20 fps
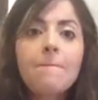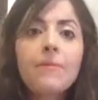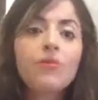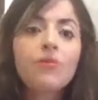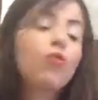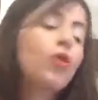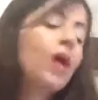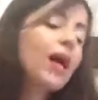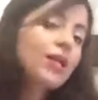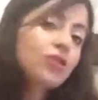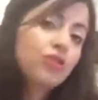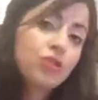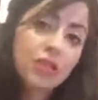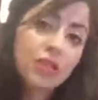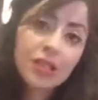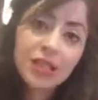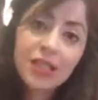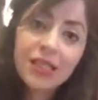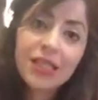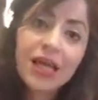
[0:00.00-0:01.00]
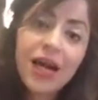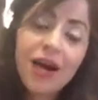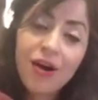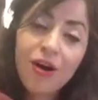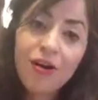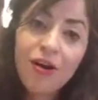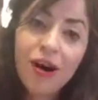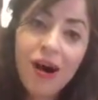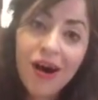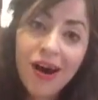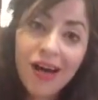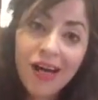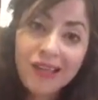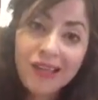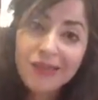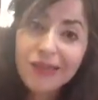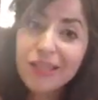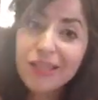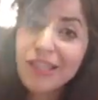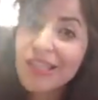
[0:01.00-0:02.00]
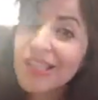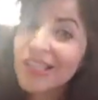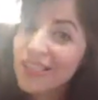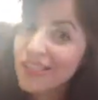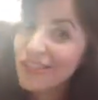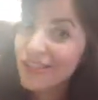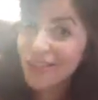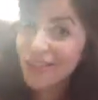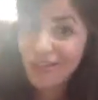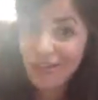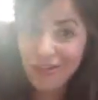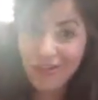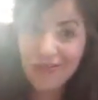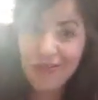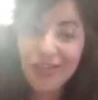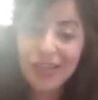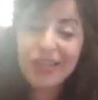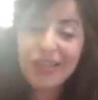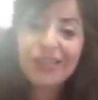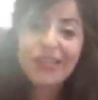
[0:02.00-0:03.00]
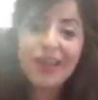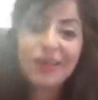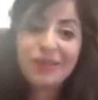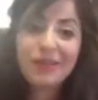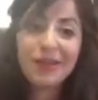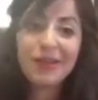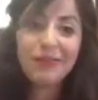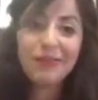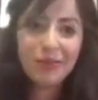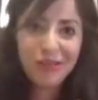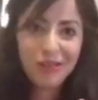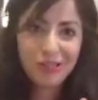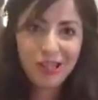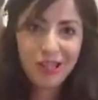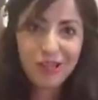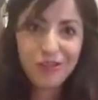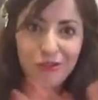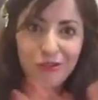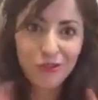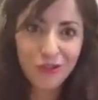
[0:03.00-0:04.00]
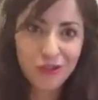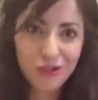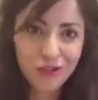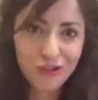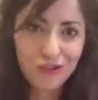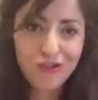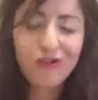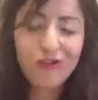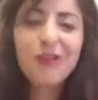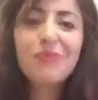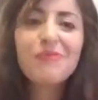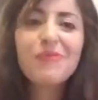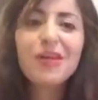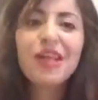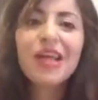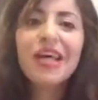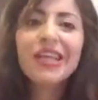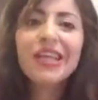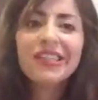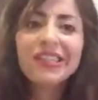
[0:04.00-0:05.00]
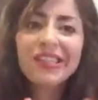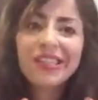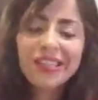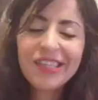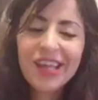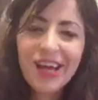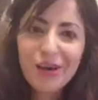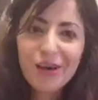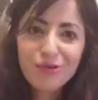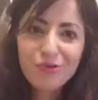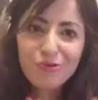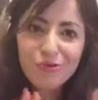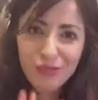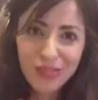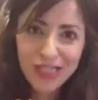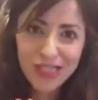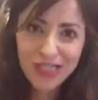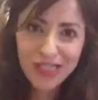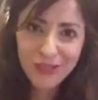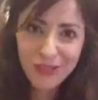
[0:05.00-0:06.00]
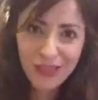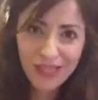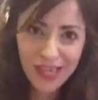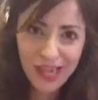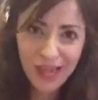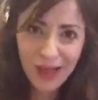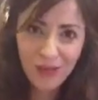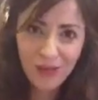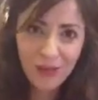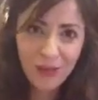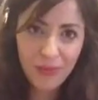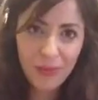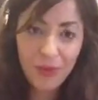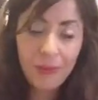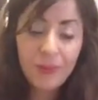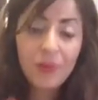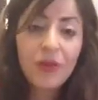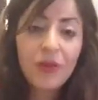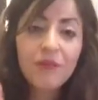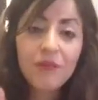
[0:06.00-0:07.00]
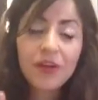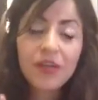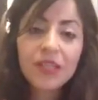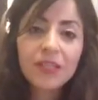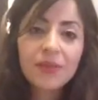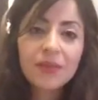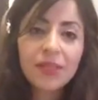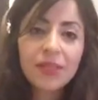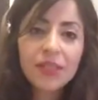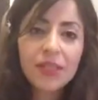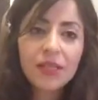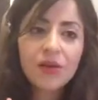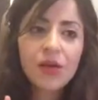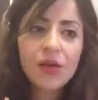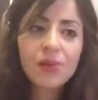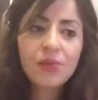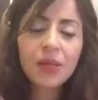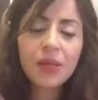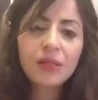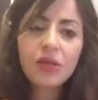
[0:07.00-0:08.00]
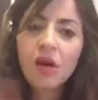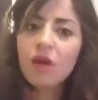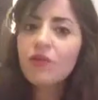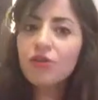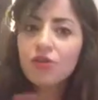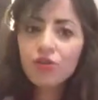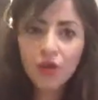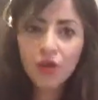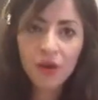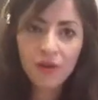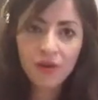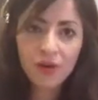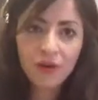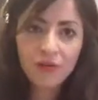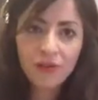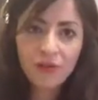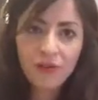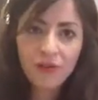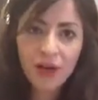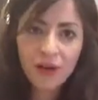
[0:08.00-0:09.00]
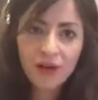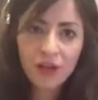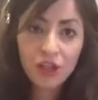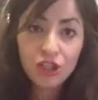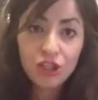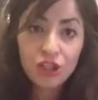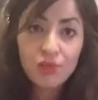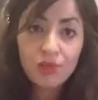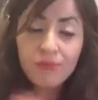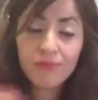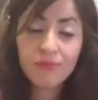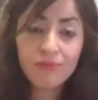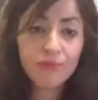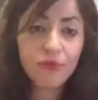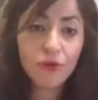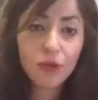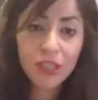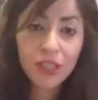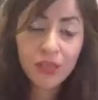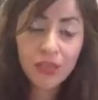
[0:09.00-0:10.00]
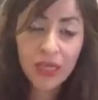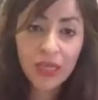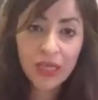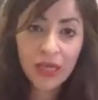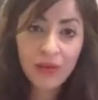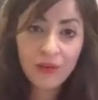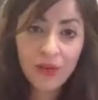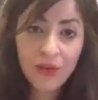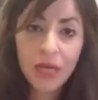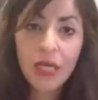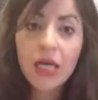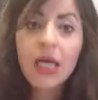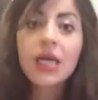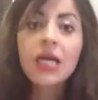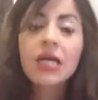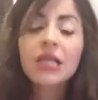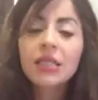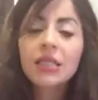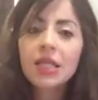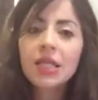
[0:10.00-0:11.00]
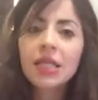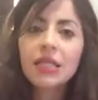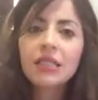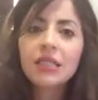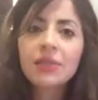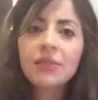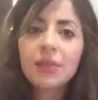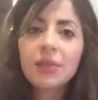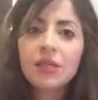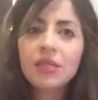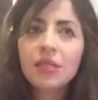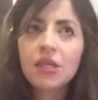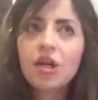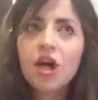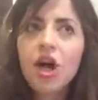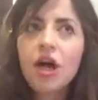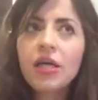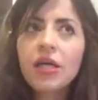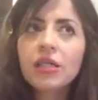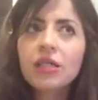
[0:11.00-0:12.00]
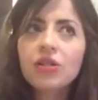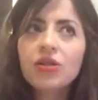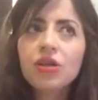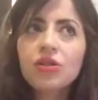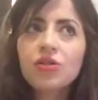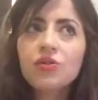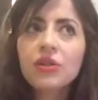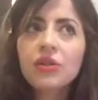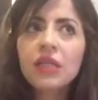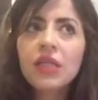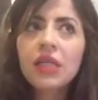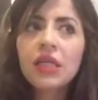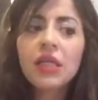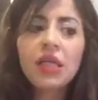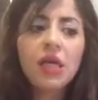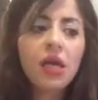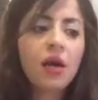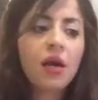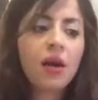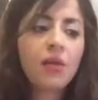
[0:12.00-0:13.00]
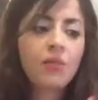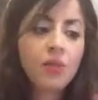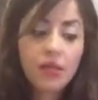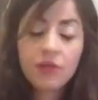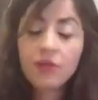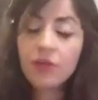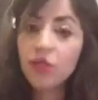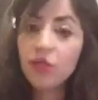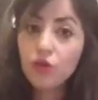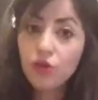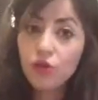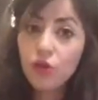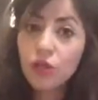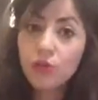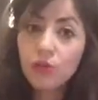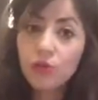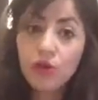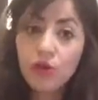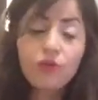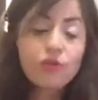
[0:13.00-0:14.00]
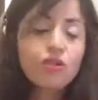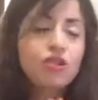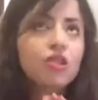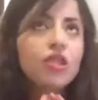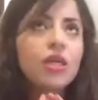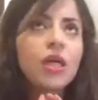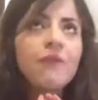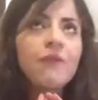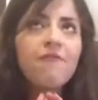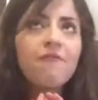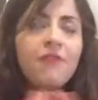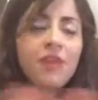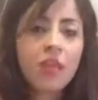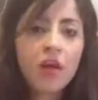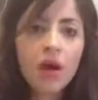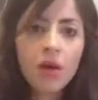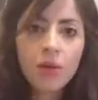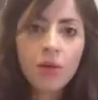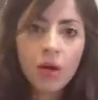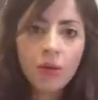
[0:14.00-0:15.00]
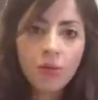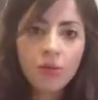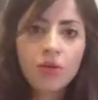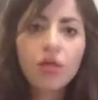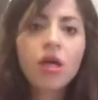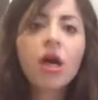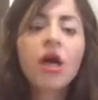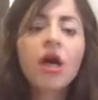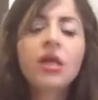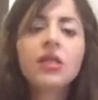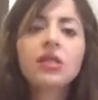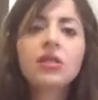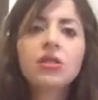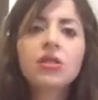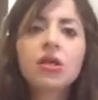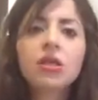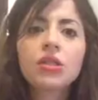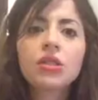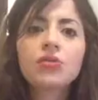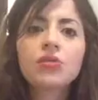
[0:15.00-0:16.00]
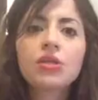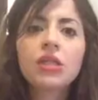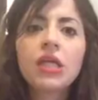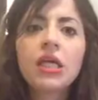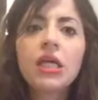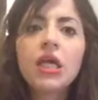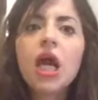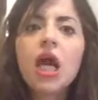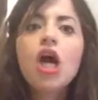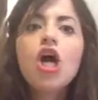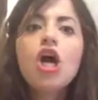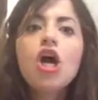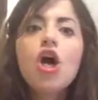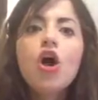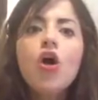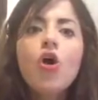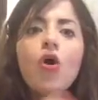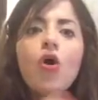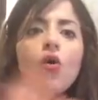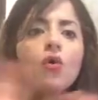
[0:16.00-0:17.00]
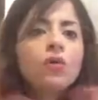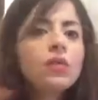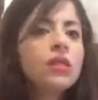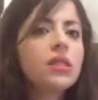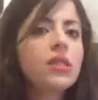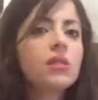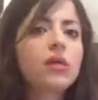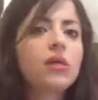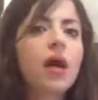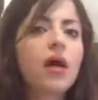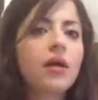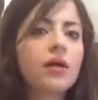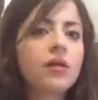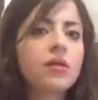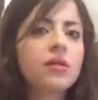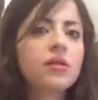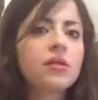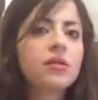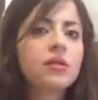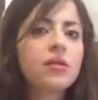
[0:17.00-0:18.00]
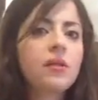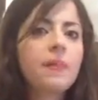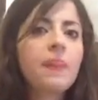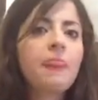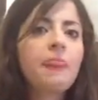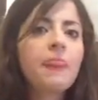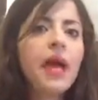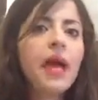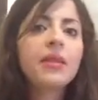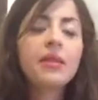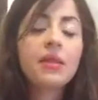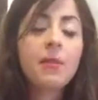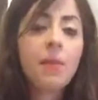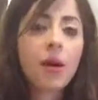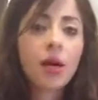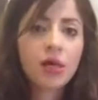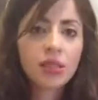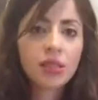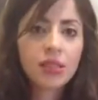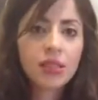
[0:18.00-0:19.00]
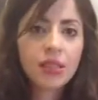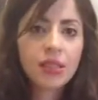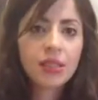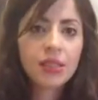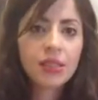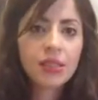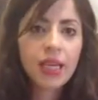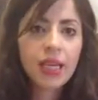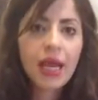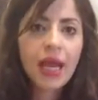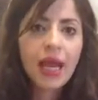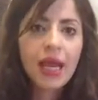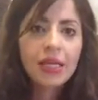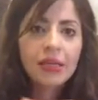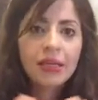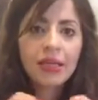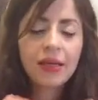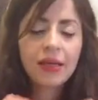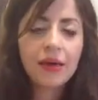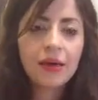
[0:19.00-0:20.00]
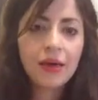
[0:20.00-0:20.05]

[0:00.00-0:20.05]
This is how I learned to do it. I'm not saying you should do it, but this is how it really, really helping me. First semester, I read cover to cover of the foundation. Worst grade ever. Second semester, I start reading, it was a Lewis book, which is a phenomenal book. I start reading only the titles and the boxes, and